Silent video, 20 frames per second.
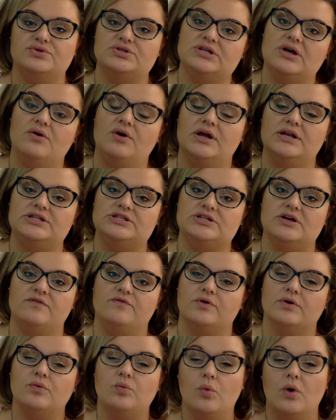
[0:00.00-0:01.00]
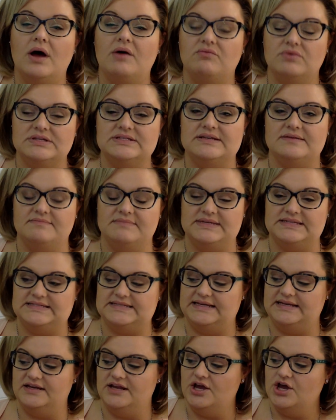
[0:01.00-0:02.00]
So on and so forth. What was it
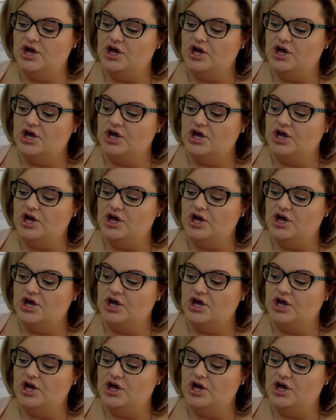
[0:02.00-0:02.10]
missing?